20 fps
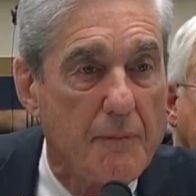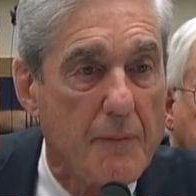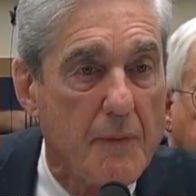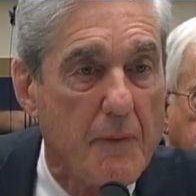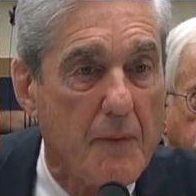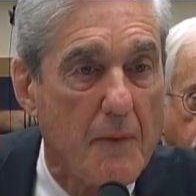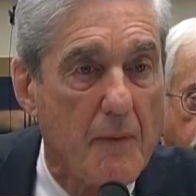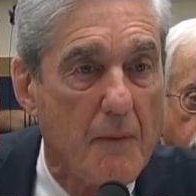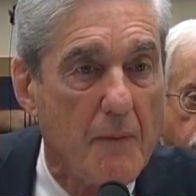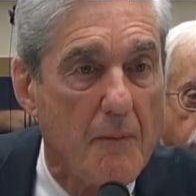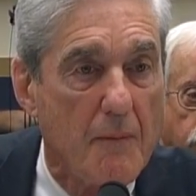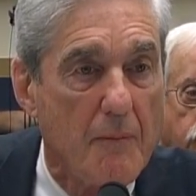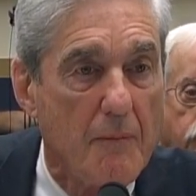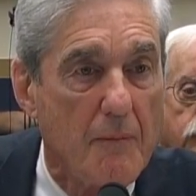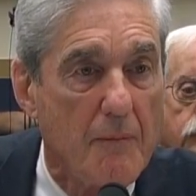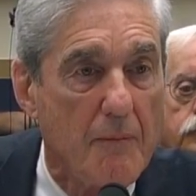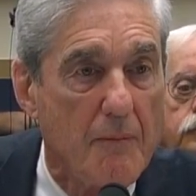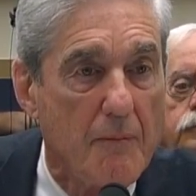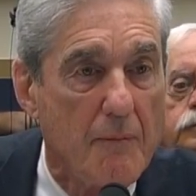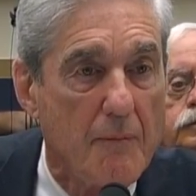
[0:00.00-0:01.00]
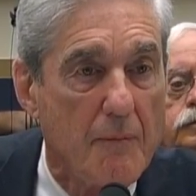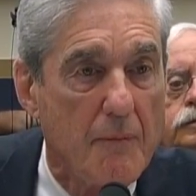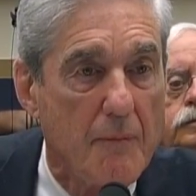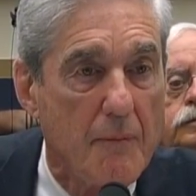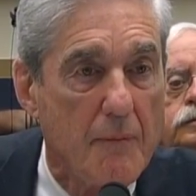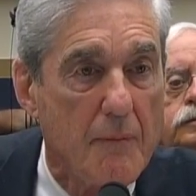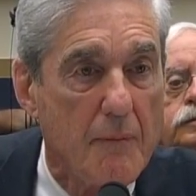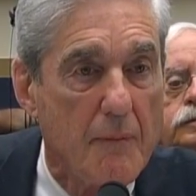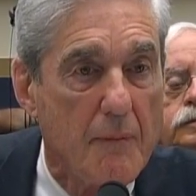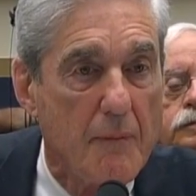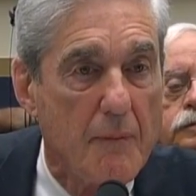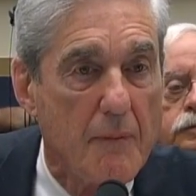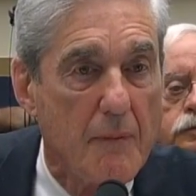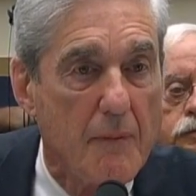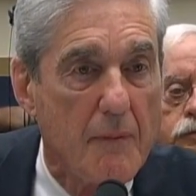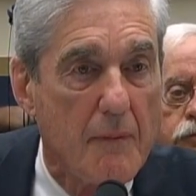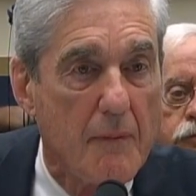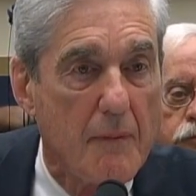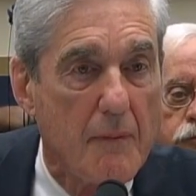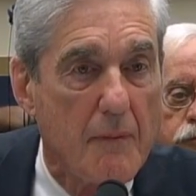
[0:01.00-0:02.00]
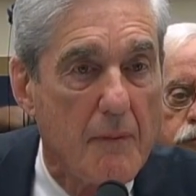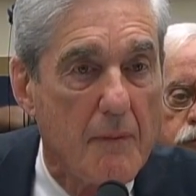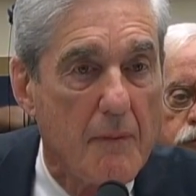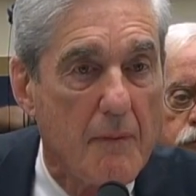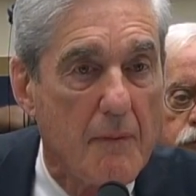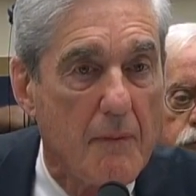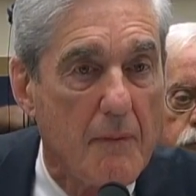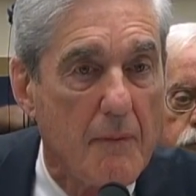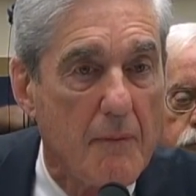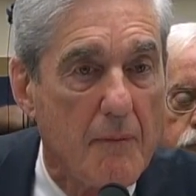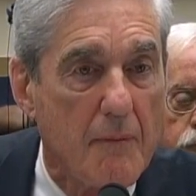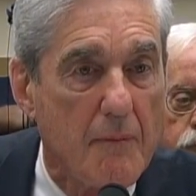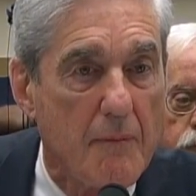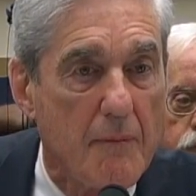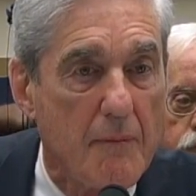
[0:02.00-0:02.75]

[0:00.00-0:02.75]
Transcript: (silent)